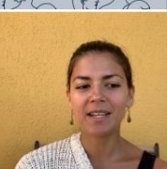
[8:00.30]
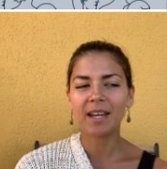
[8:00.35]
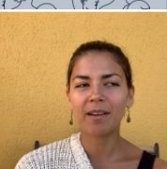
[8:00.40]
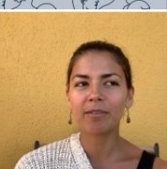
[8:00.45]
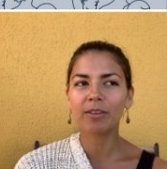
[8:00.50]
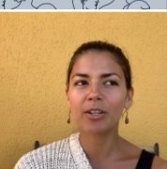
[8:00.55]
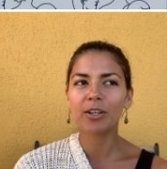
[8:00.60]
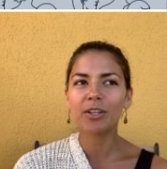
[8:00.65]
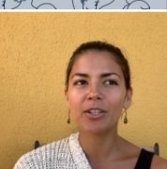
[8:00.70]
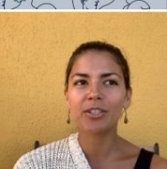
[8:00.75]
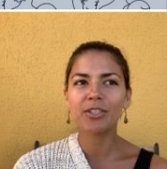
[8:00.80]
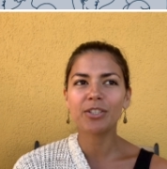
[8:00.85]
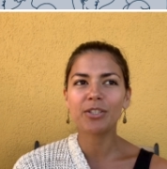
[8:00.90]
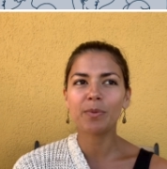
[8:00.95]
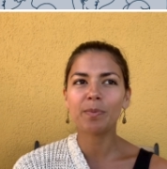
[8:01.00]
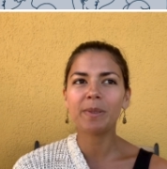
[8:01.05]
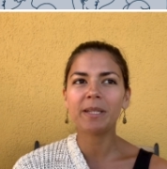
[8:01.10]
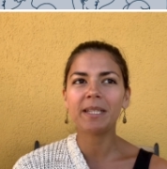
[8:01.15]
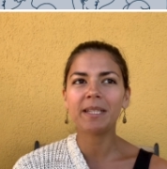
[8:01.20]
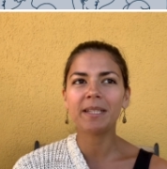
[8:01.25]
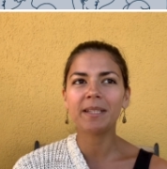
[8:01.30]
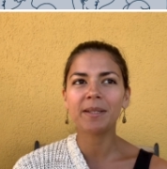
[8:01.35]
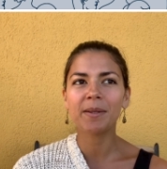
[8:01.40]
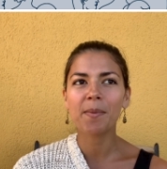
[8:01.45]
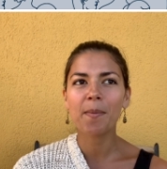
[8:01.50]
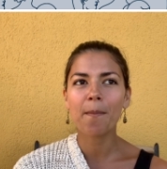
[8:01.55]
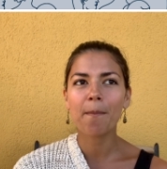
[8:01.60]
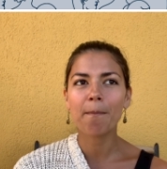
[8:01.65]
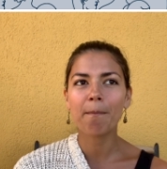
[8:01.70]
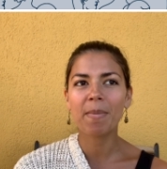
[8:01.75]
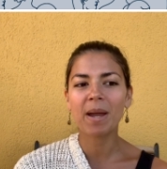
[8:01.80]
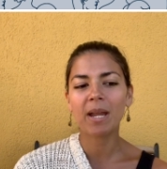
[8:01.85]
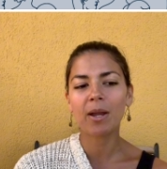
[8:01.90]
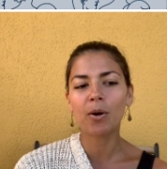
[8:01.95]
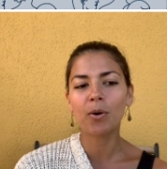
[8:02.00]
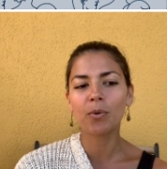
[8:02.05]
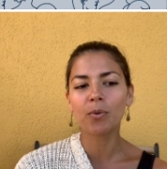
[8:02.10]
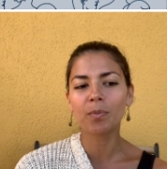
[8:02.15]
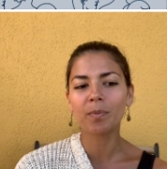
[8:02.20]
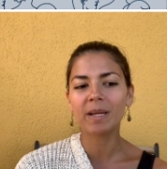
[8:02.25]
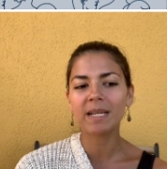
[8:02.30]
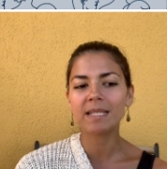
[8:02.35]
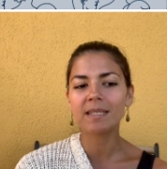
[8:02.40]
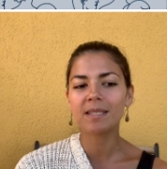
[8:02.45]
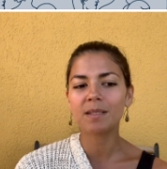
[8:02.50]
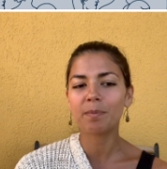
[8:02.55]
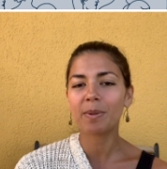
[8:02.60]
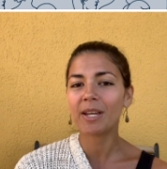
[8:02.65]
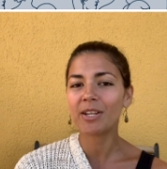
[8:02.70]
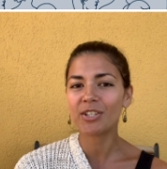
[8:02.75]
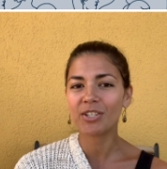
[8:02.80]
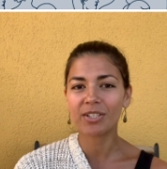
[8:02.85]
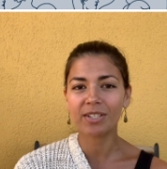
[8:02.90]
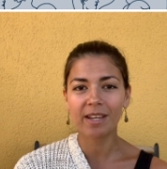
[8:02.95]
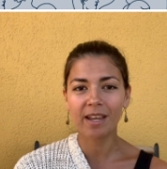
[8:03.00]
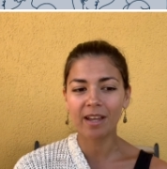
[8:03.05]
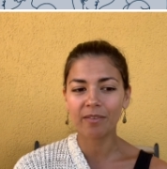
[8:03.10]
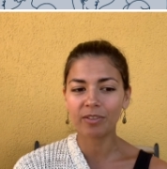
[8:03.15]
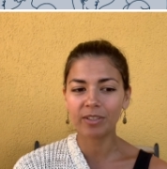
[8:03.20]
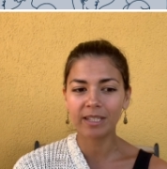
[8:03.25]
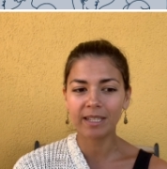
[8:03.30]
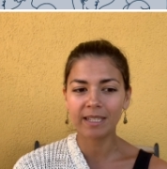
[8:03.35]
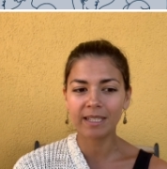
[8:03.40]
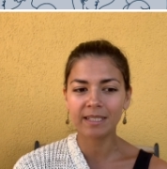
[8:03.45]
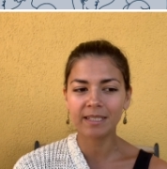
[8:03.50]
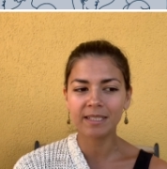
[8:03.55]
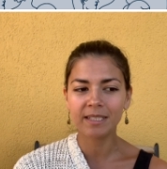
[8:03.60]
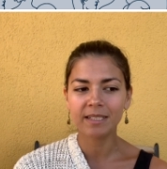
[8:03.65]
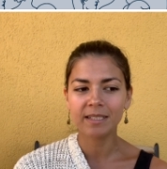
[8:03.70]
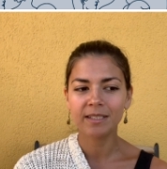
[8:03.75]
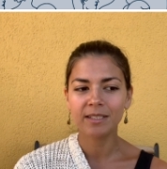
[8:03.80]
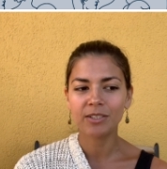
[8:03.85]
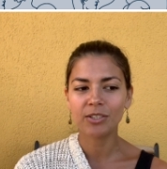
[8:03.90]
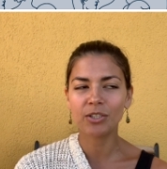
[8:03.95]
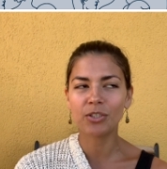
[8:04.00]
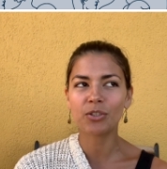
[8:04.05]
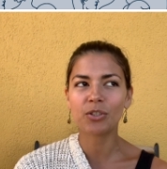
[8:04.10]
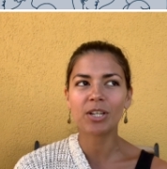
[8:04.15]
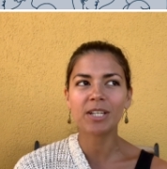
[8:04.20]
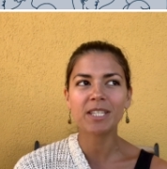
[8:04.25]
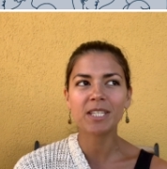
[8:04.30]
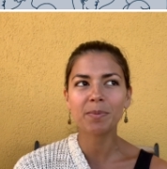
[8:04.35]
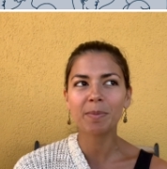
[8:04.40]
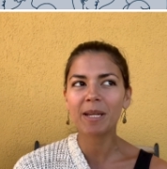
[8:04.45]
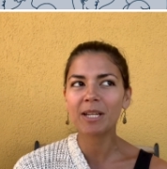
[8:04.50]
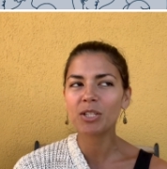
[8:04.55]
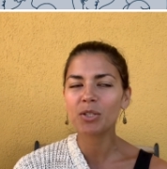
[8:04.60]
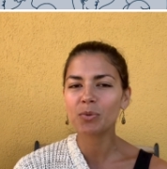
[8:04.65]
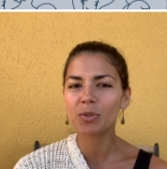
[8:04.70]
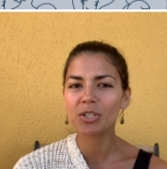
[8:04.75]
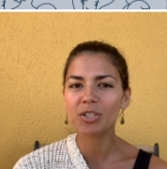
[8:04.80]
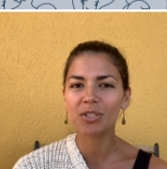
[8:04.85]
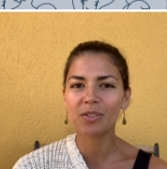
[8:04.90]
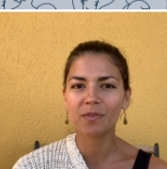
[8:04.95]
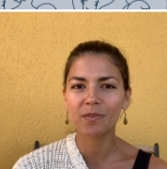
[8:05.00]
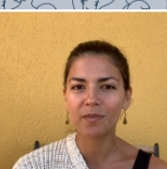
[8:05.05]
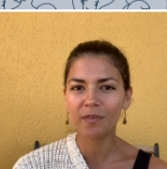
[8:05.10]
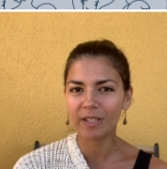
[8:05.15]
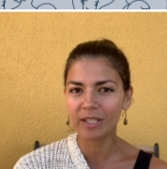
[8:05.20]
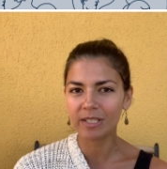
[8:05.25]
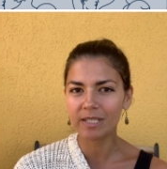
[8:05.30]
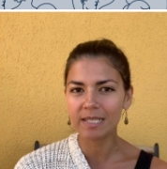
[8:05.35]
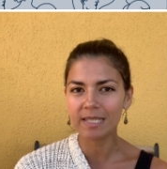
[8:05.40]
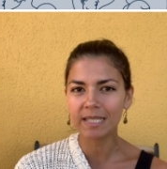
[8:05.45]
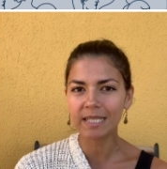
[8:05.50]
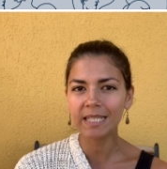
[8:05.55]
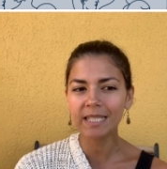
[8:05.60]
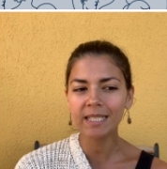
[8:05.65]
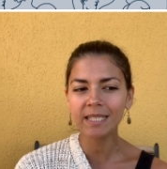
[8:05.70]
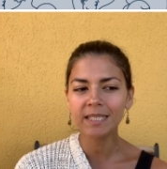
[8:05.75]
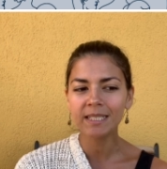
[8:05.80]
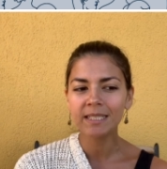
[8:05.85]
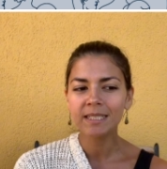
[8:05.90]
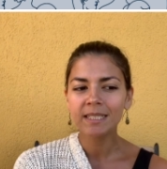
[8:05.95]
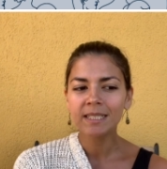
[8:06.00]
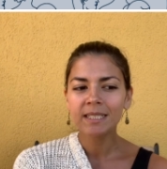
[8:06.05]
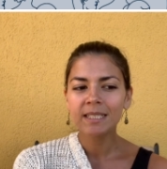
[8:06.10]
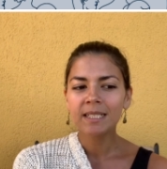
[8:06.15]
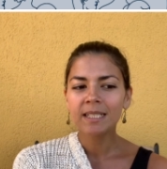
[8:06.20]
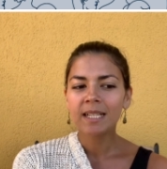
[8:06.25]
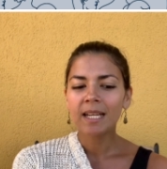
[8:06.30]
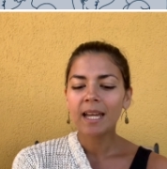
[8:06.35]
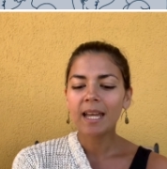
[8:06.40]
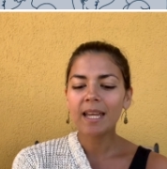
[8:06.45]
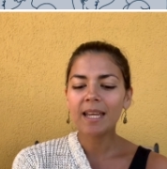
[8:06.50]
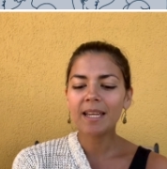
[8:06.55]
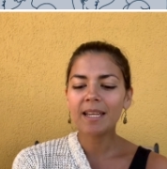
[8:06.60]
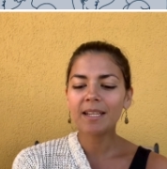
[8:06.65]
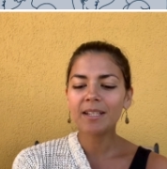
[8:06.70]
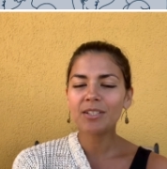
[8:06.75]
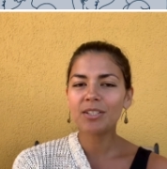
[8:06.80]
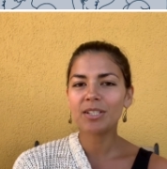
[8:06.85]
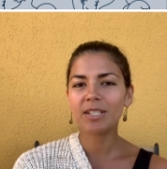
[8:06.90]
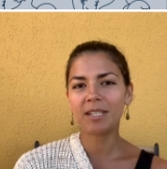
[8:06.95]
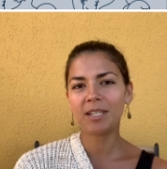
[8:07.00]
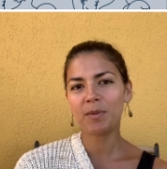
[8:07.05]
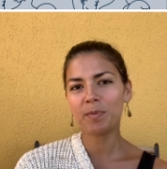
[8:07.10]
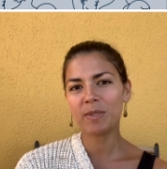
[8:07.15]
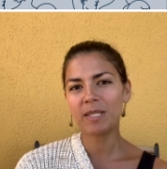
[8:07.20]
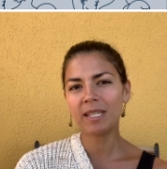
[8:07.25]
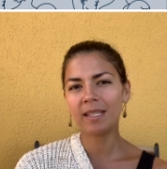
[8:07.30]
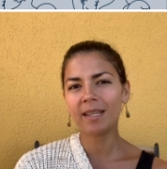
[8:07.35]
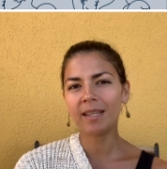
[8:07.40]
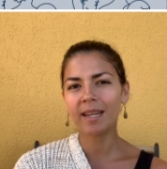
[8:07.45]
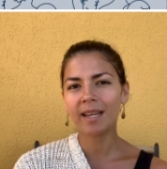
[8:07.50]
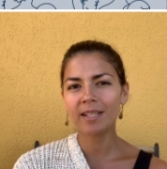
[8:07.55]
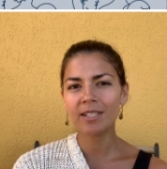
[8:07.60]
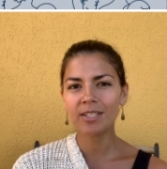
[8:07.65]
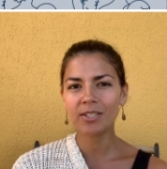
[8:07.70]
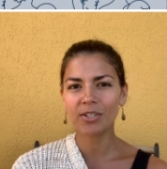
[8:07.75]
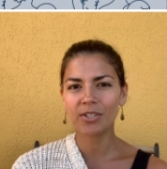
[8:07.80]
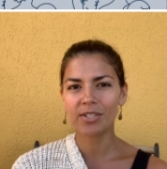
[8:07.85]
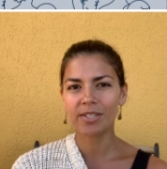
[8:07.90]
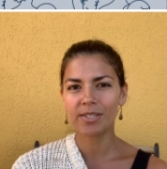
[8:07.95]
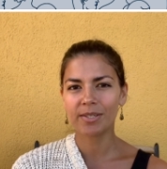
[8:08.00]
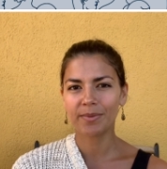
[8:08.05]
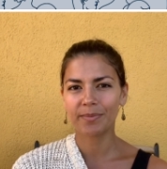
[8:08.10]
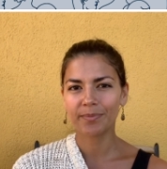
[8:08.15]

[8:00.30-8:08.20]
I've learned to be my own best patient advocate, to trust my intuition fiercely, and to keep seeking answers.